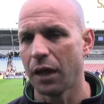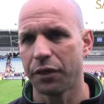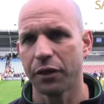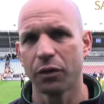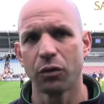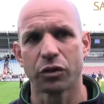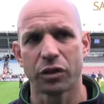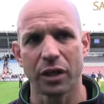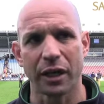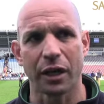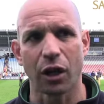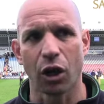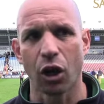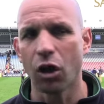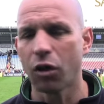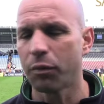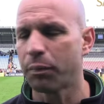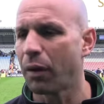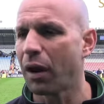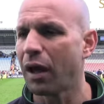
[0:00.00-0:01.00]
I think we'll take a
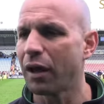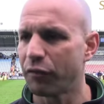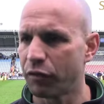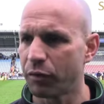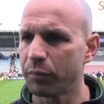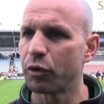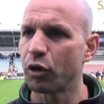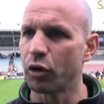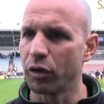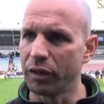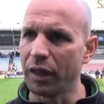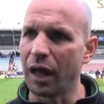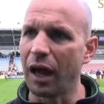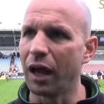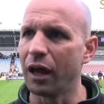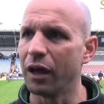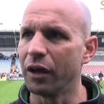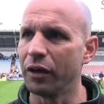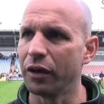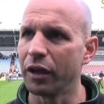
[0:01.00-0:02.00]
lot of pride from doing
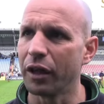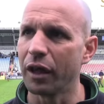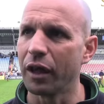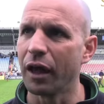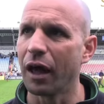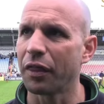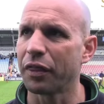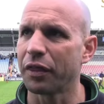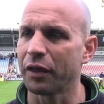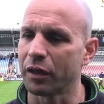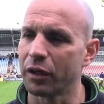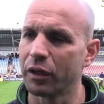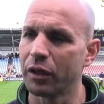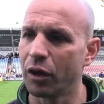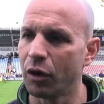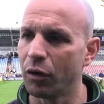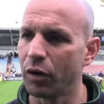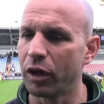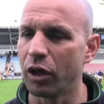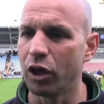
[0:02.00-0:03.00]
that, and I think, you
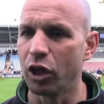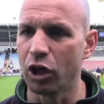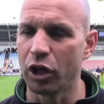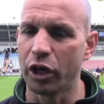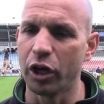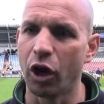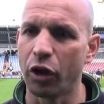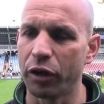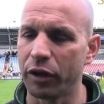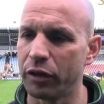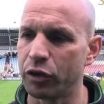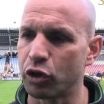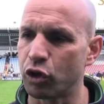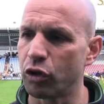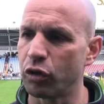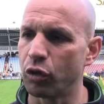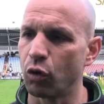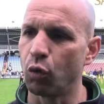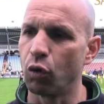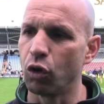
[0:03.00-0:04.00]
know, early on in
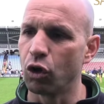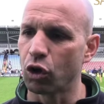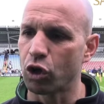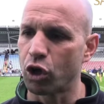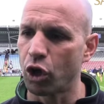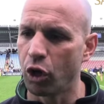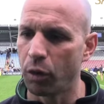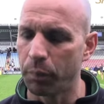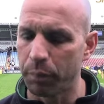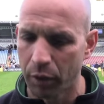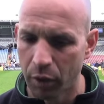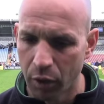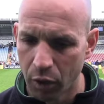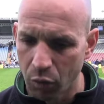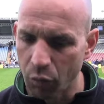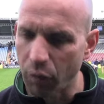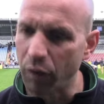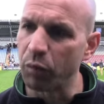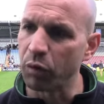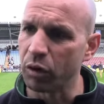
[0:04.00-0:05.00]
during the World Cup,
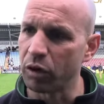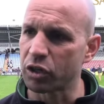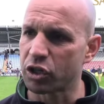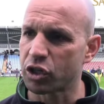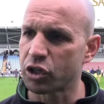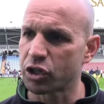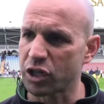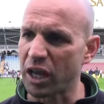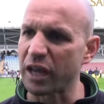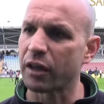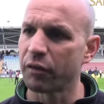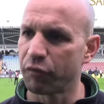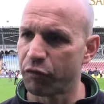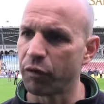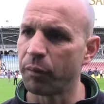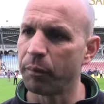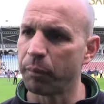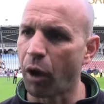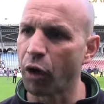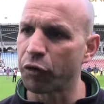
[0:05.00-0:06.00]
when we're a second from